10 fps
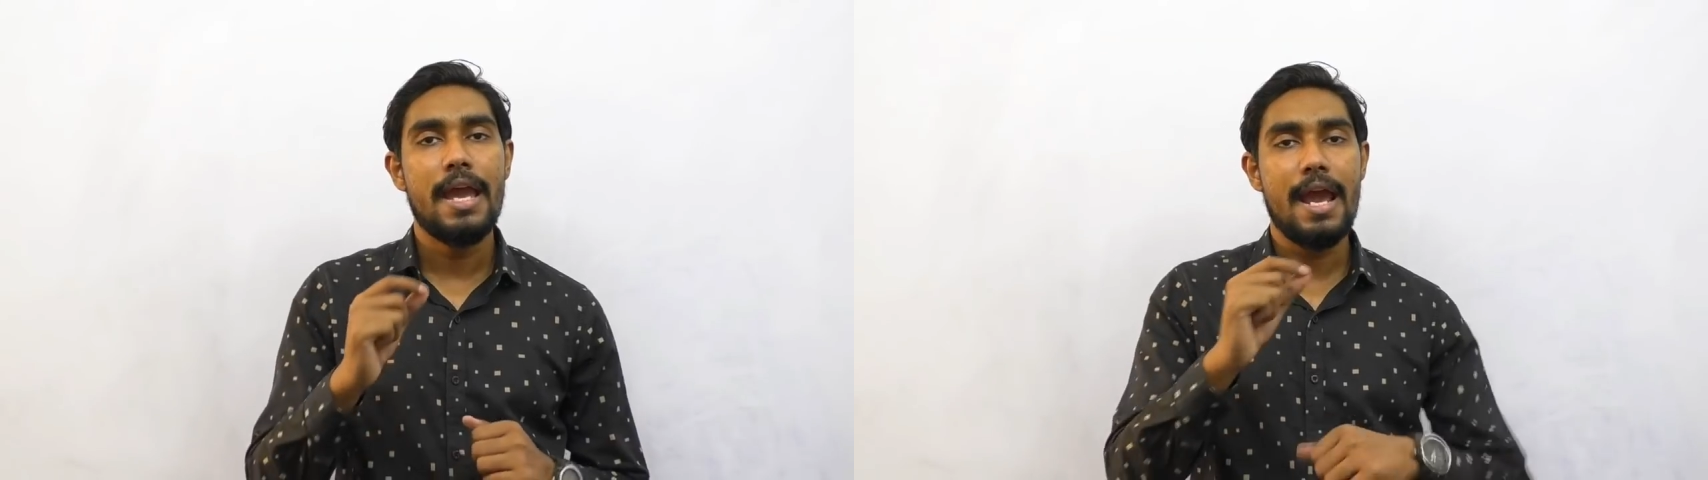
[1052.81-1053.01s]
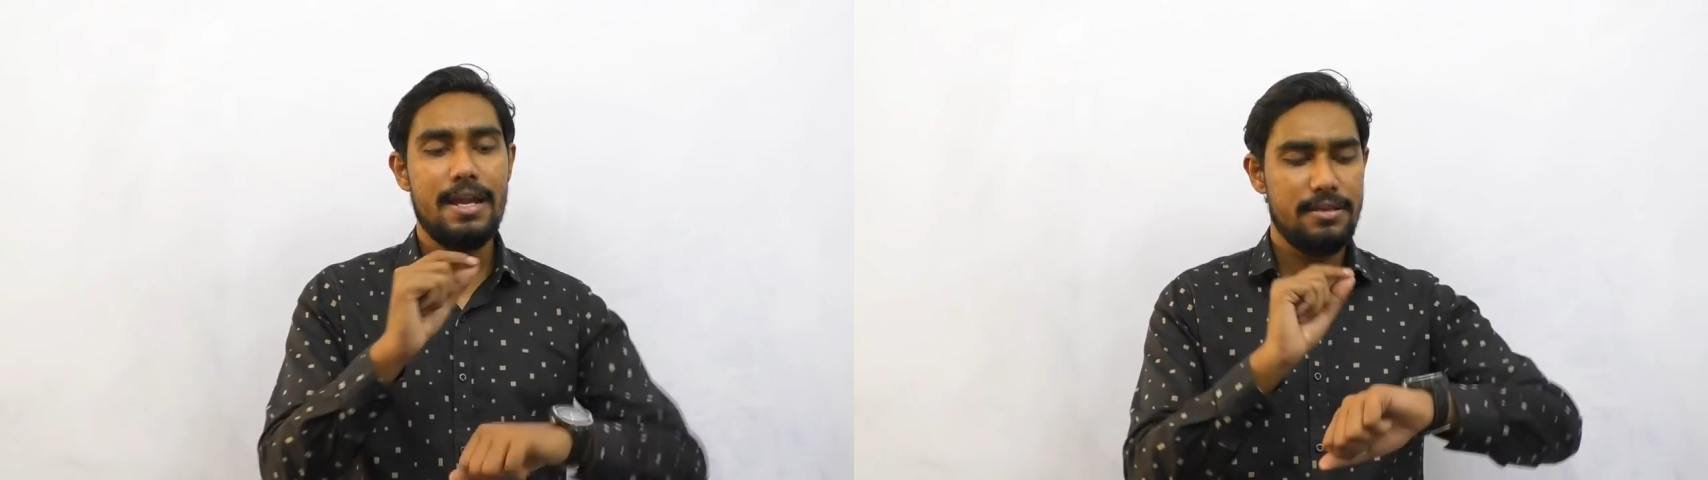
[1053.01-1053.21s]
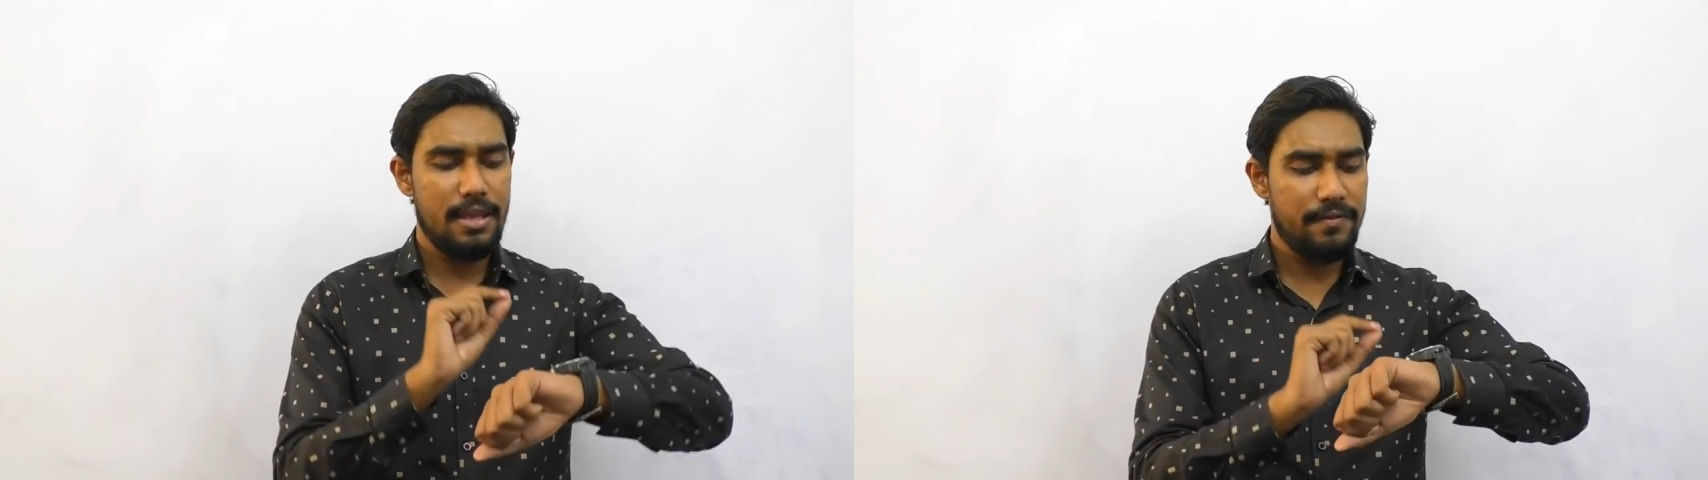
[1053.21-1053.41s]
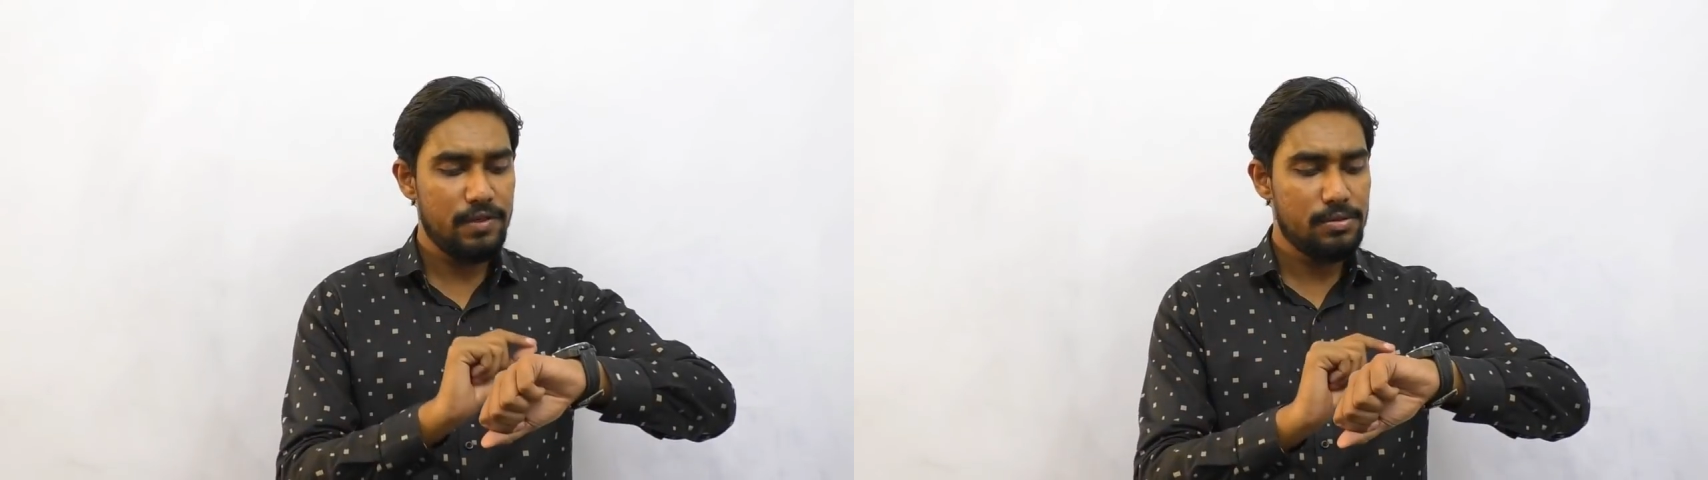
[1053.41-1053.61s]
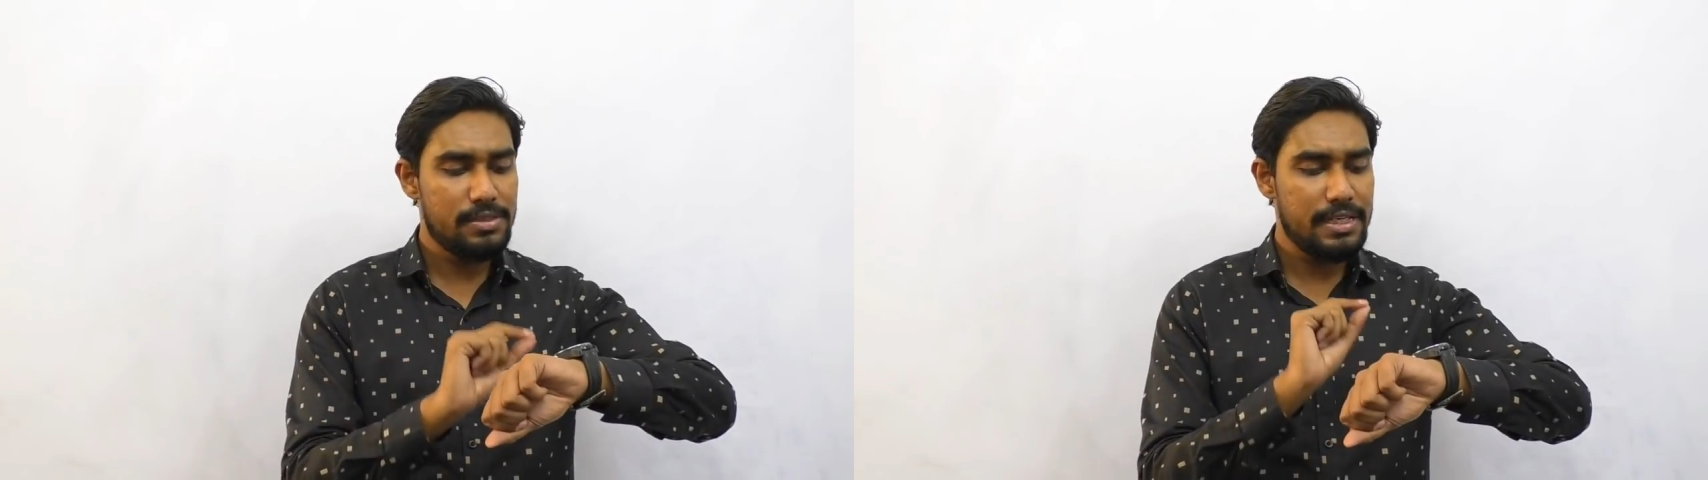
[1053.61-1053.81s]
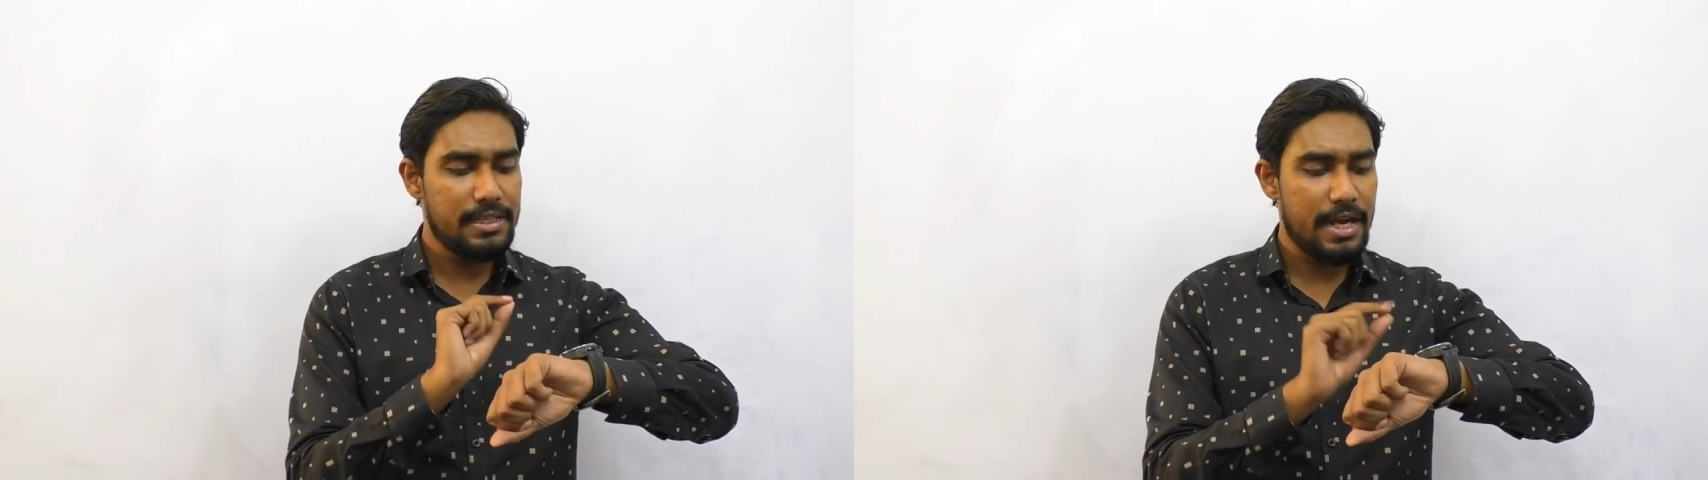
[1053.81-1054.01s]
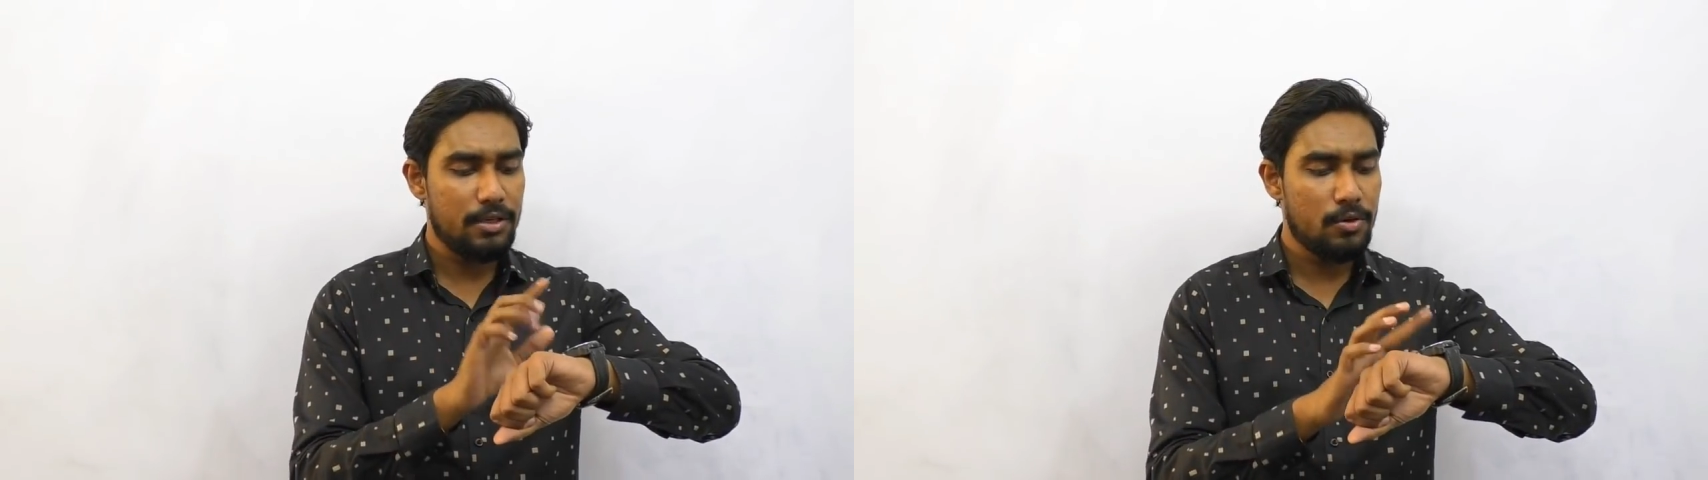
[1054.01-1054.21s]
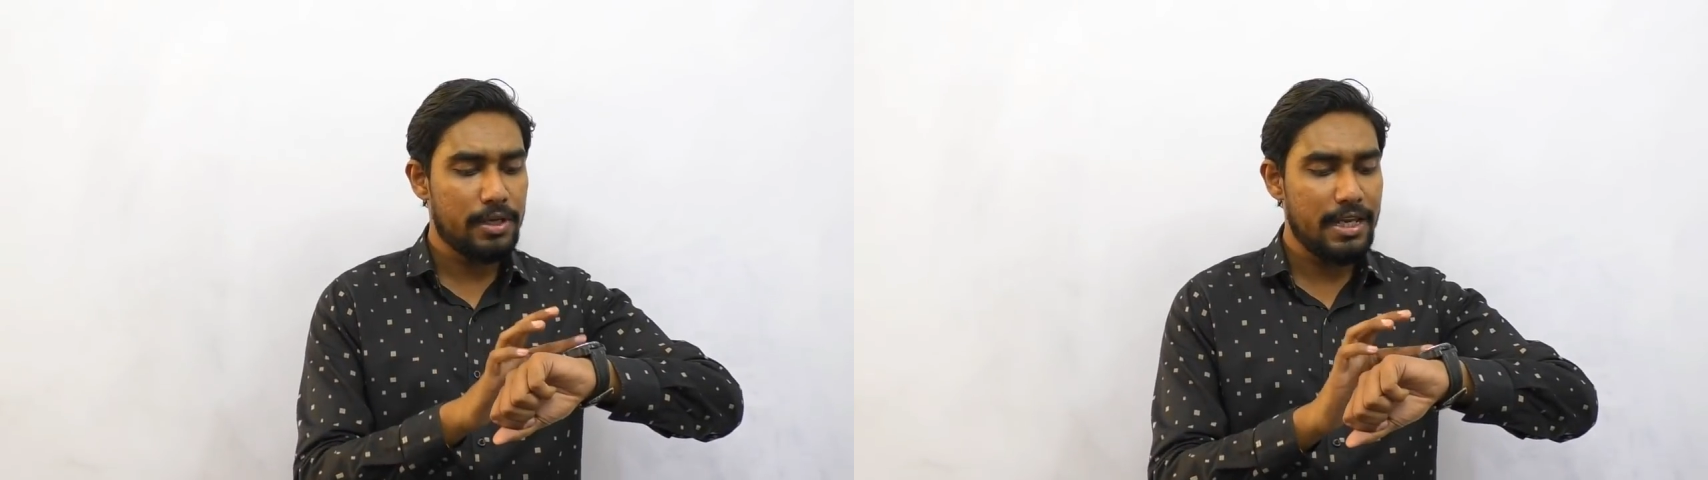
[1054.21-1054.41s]
and if you will see
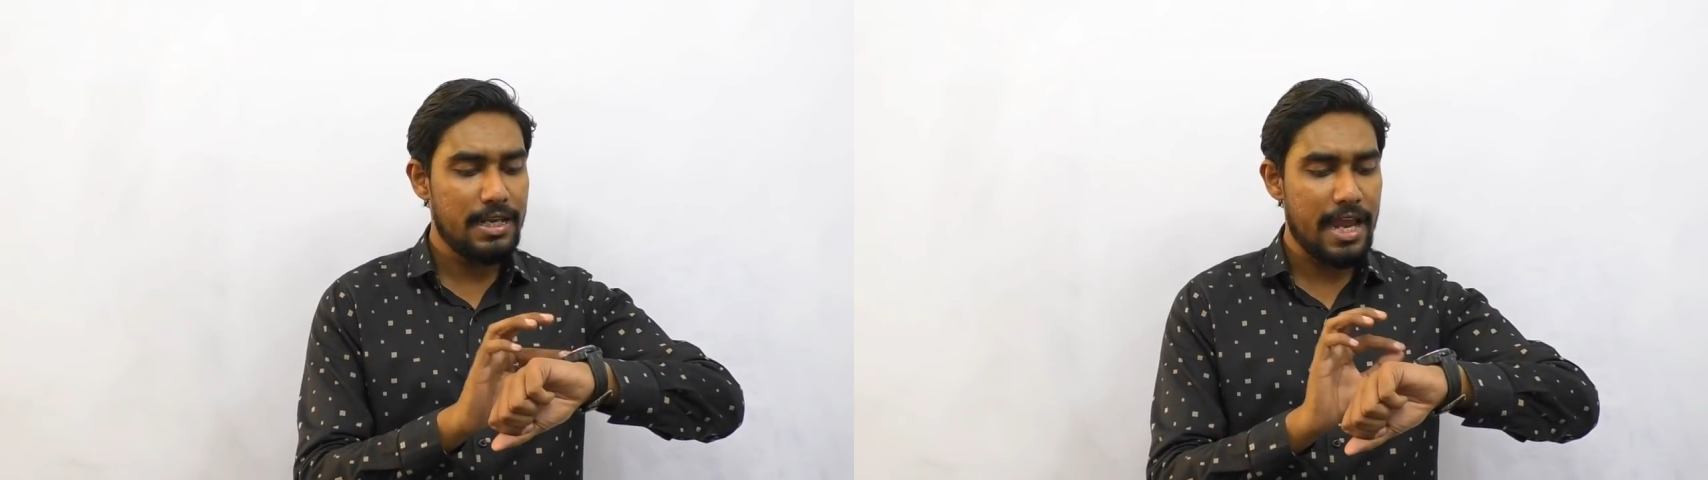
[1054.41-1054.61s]
that okay,